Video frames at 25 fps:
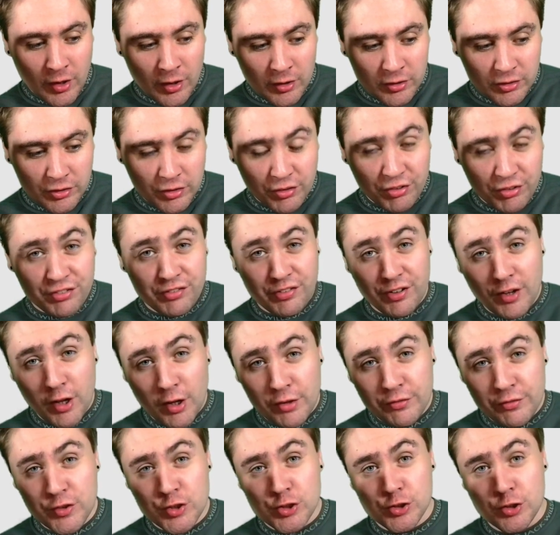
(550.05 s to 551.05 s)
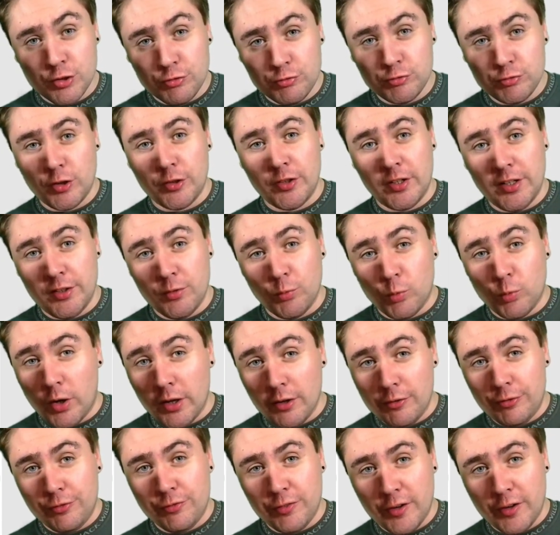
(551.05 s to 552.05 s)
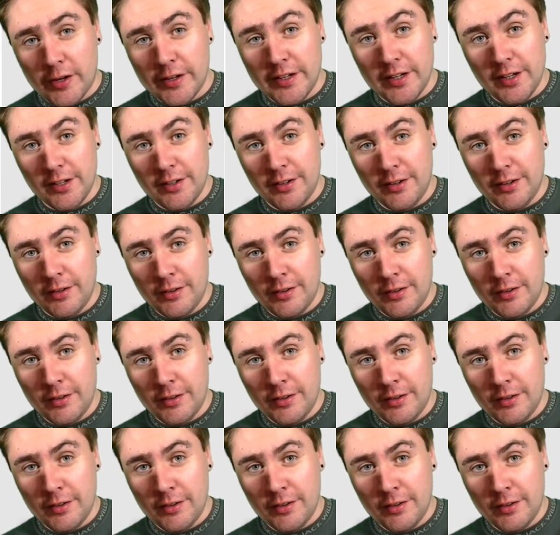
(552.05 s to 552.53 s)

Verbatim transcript: the service you're running while flying,